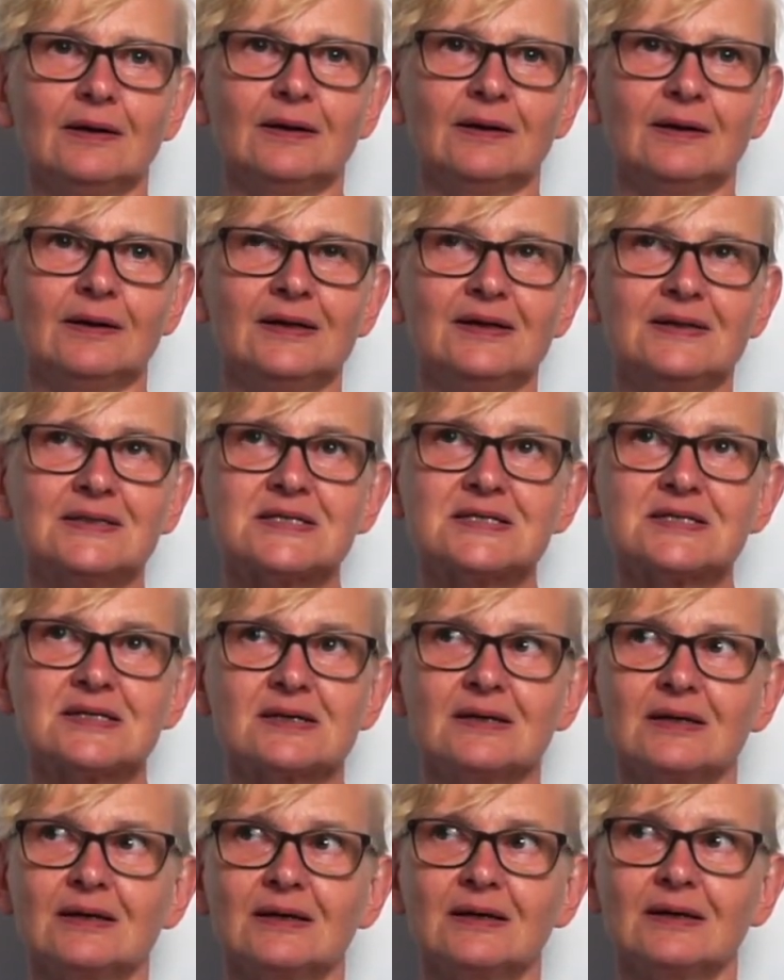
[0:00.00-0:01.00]
it's
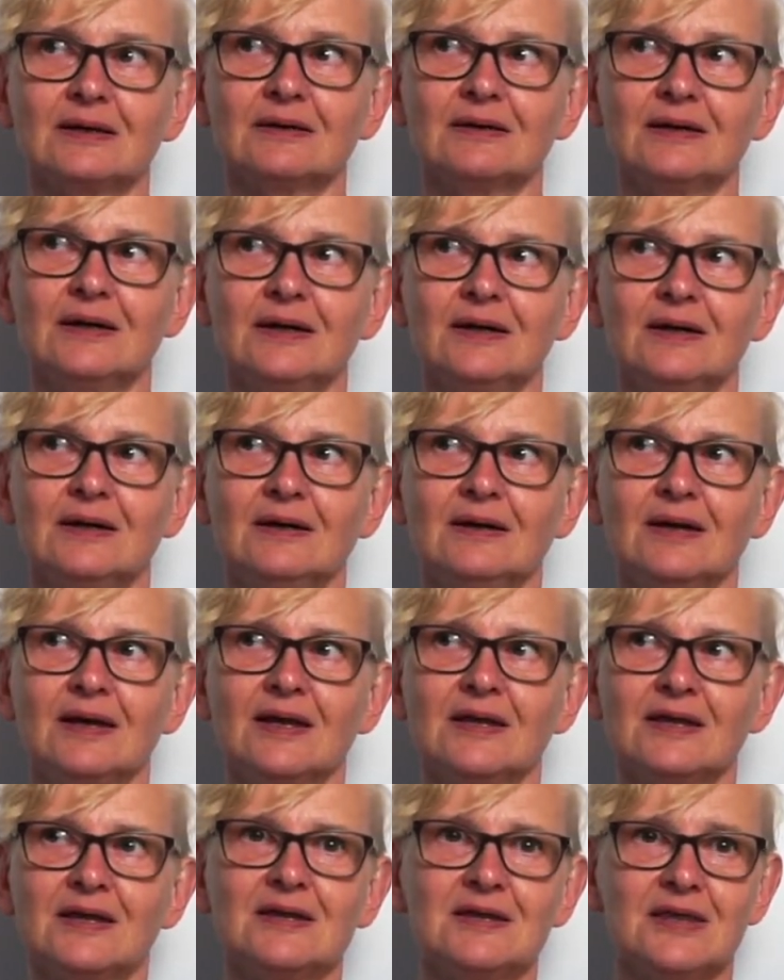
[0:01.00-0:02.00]
then
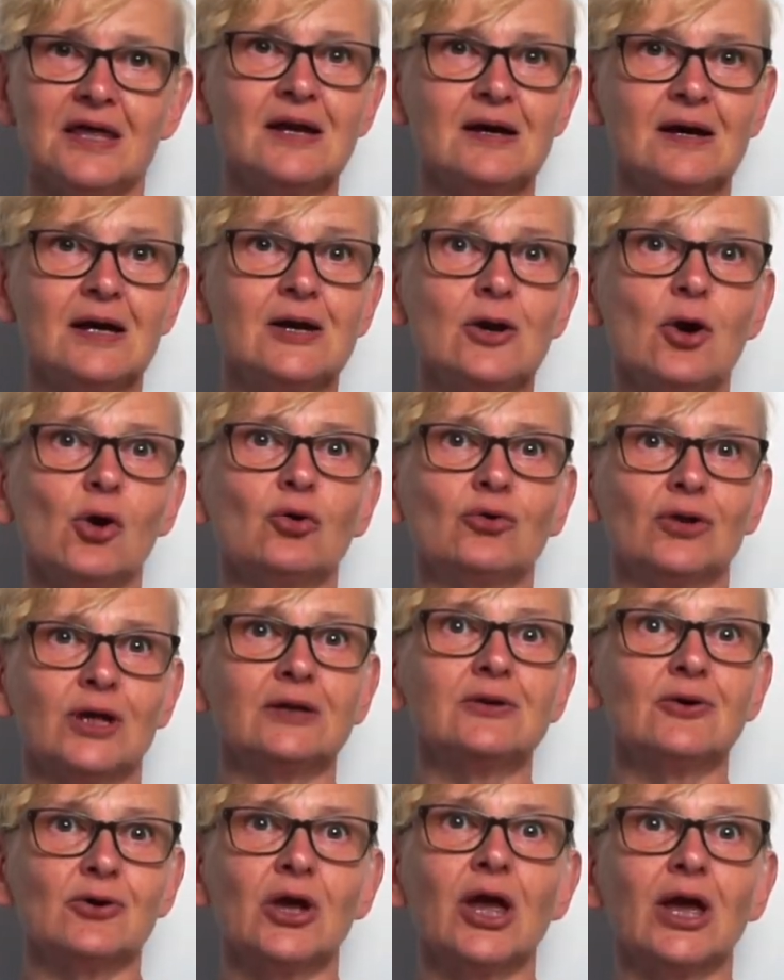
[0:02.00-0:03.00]
I know that
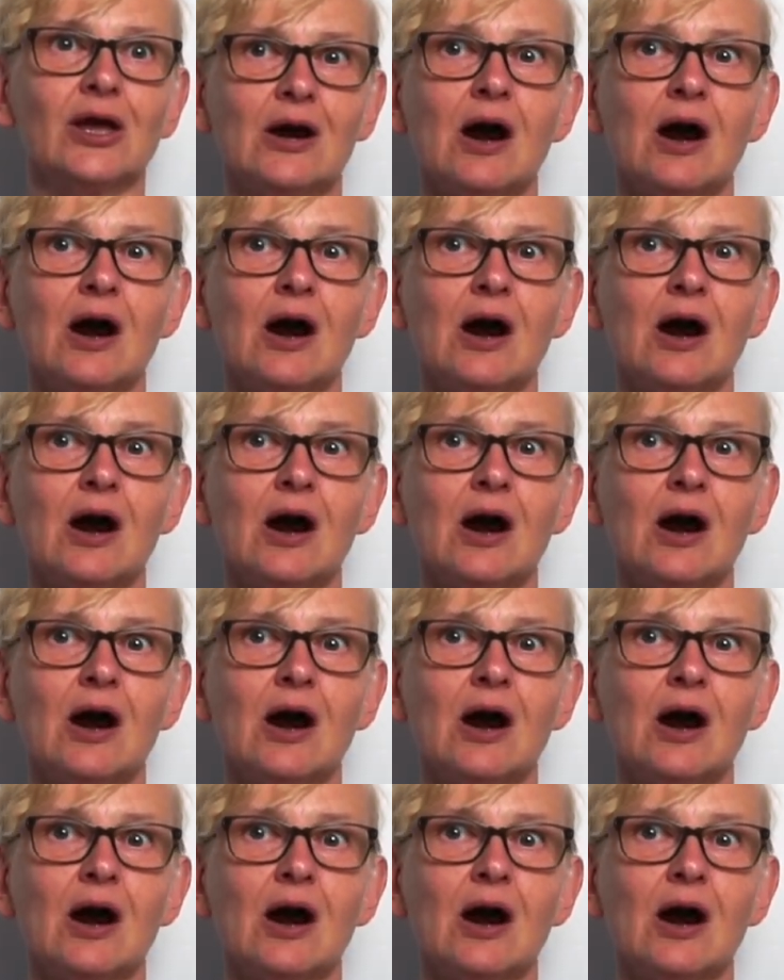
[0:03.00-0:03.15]
okay,